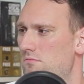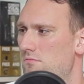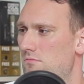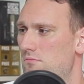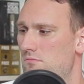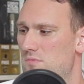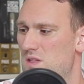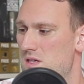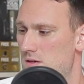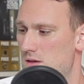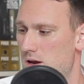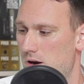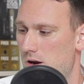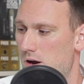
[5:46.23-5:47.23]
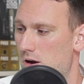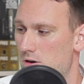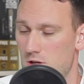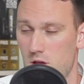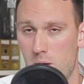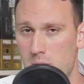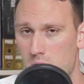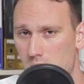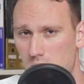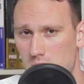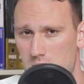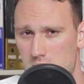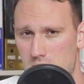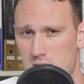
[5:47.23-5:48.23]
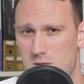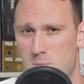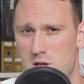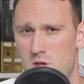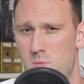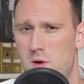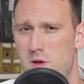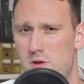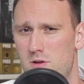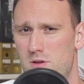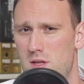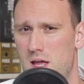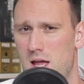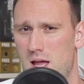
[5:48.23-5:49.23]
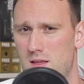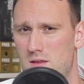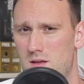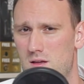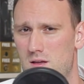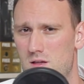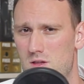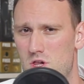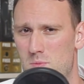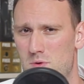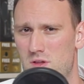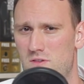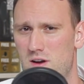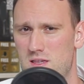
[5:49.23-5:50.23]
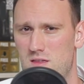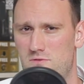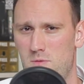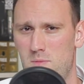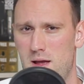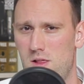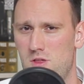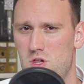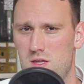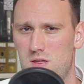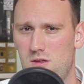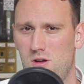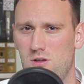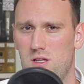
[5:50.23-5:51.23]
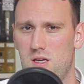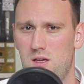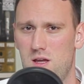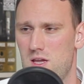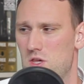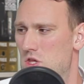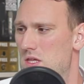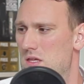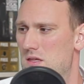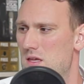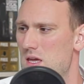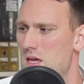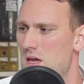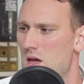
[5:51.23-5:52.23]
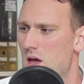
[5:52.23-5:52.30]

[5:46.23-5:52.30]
This ergonomically, it's much better than cheaper devices from LG, Sony, HTC.